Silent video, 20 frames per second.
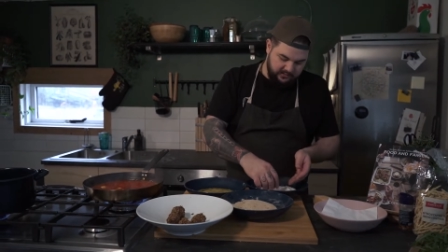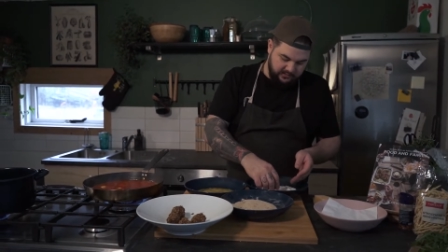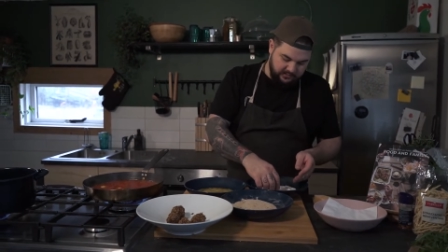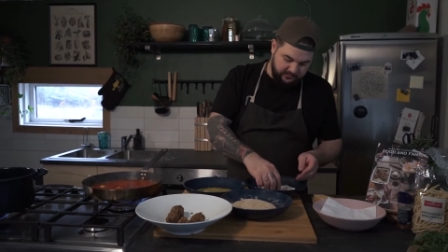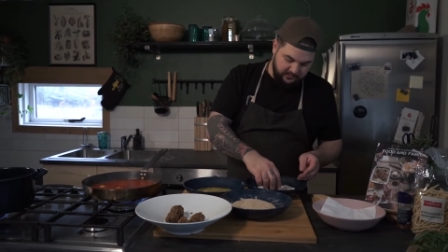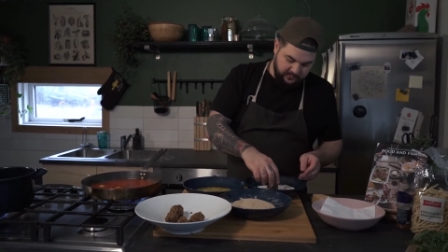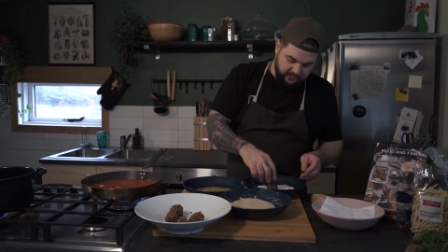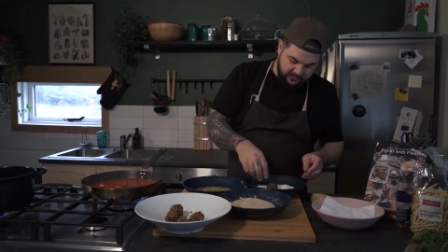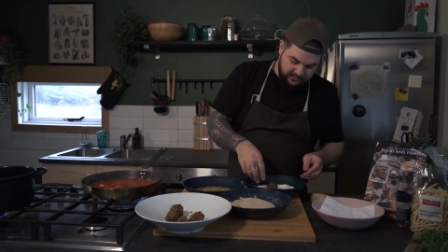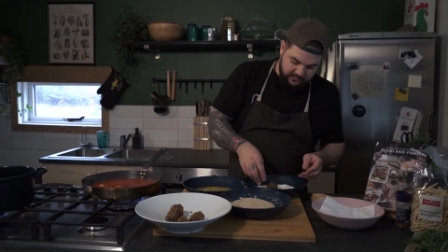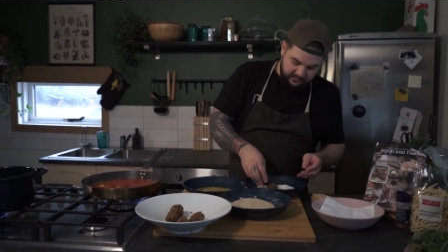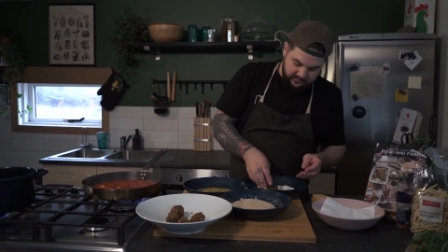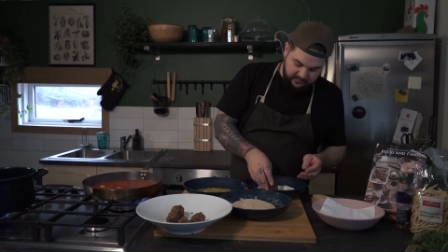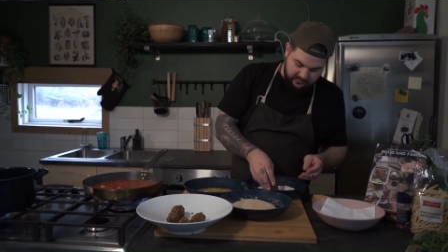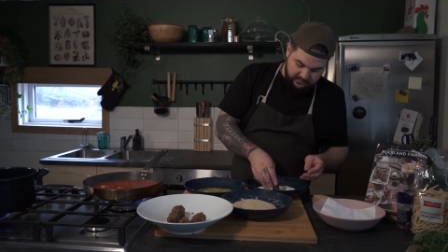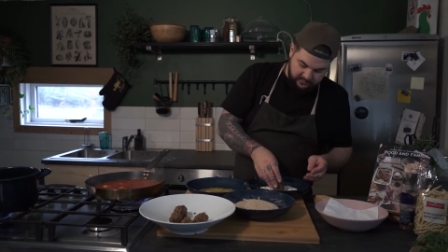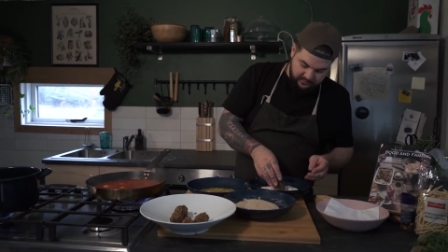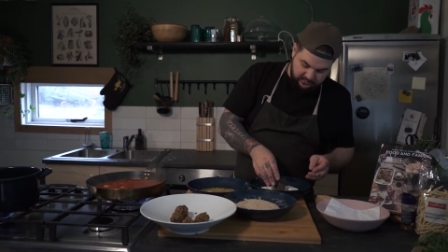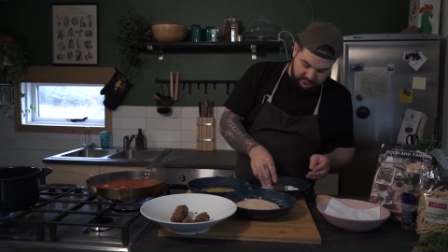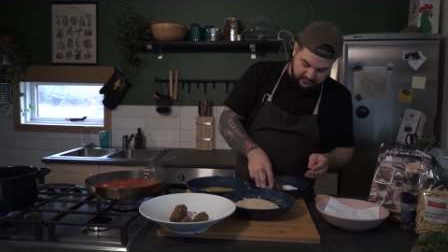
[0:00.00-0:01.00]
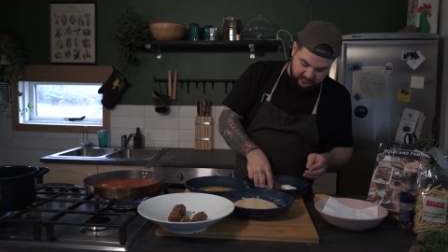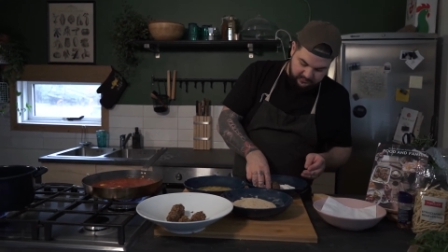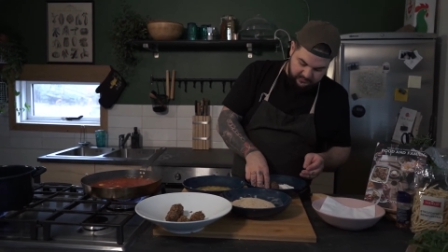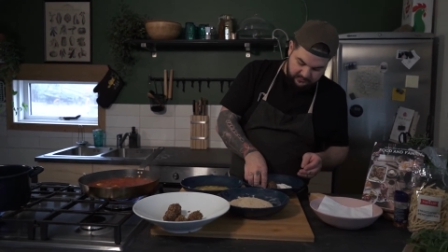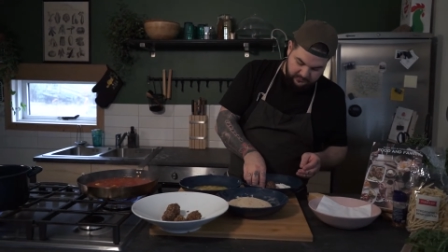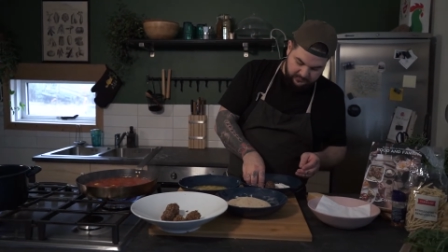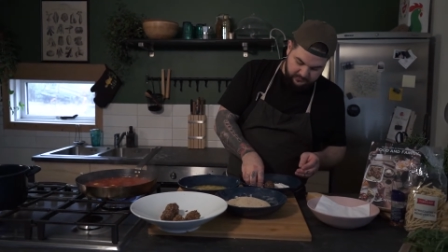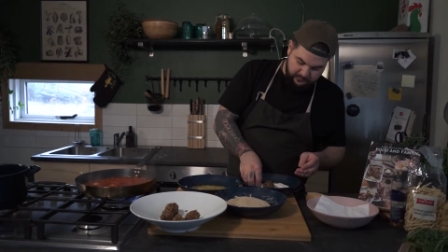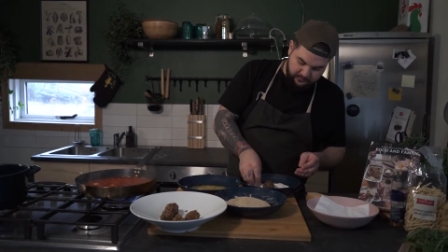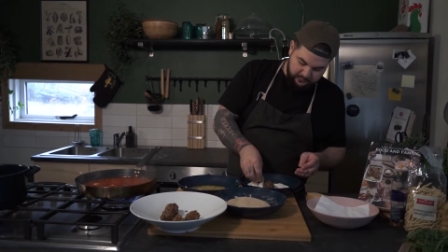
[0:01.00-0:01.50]
I'm gonna
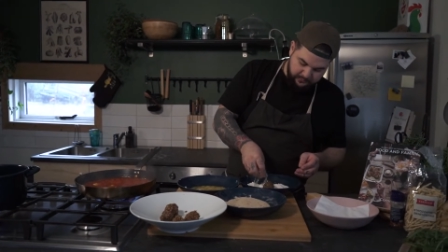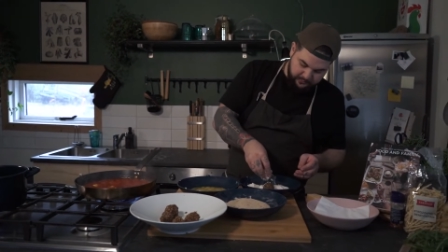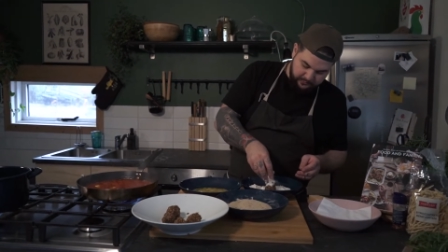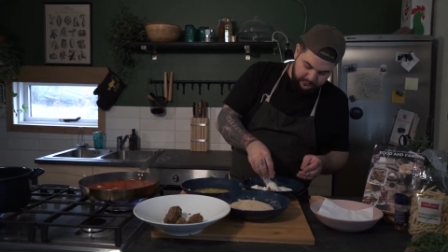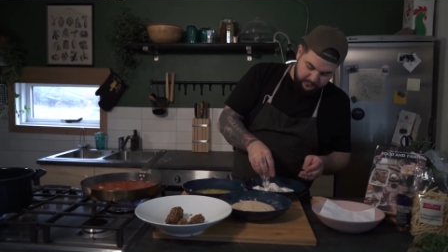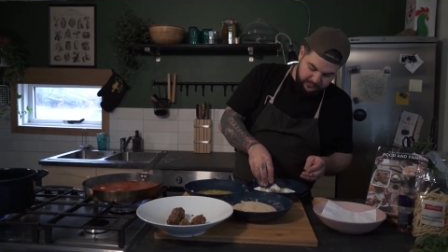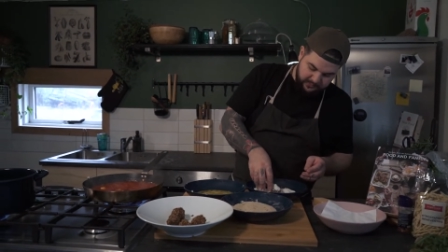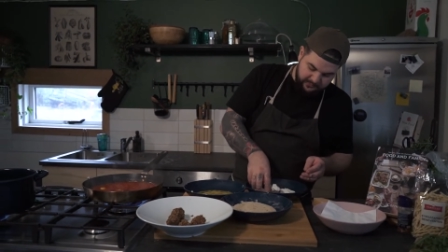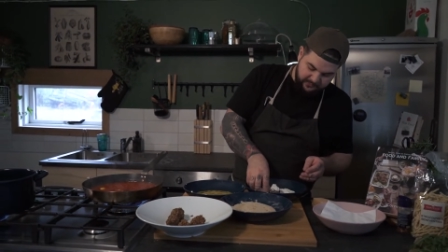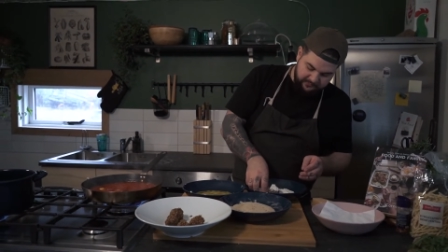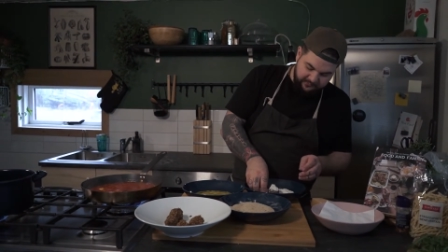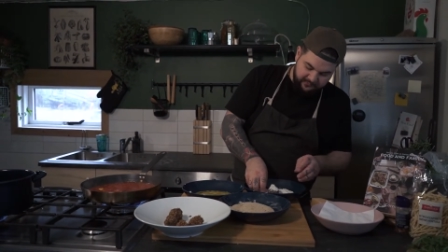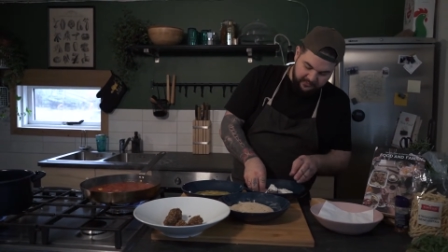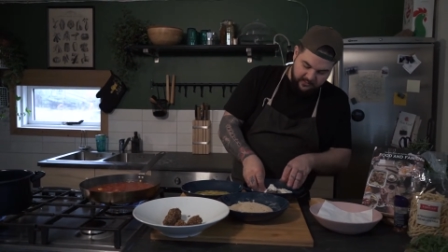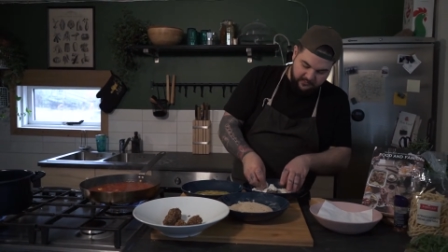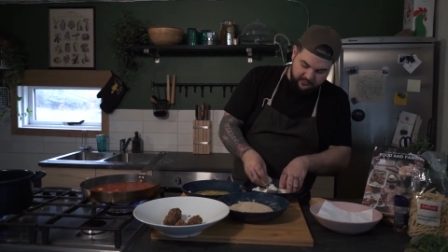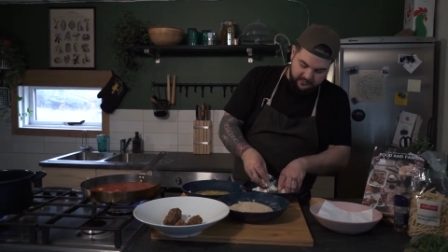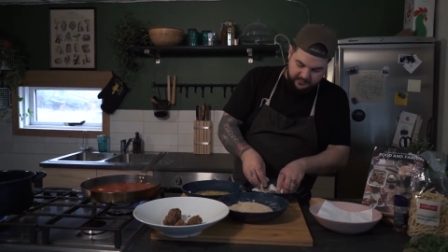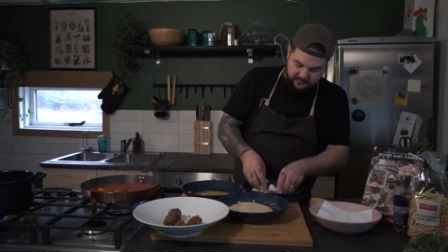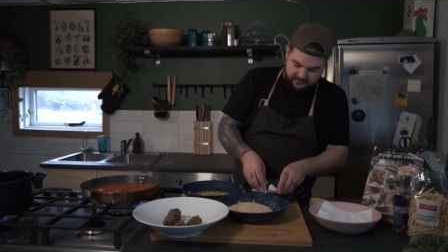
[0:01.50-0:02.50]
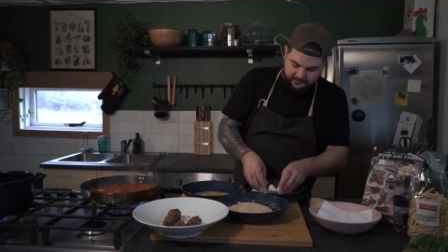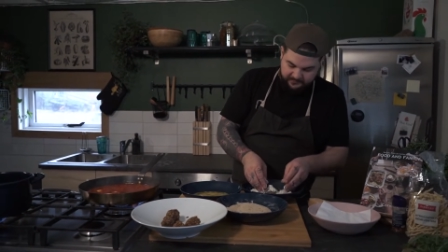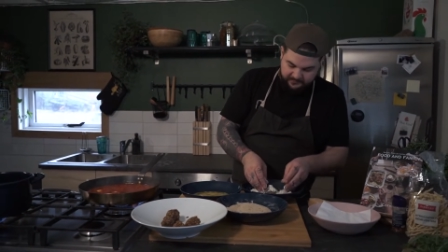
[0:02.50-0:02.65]
put them in flour,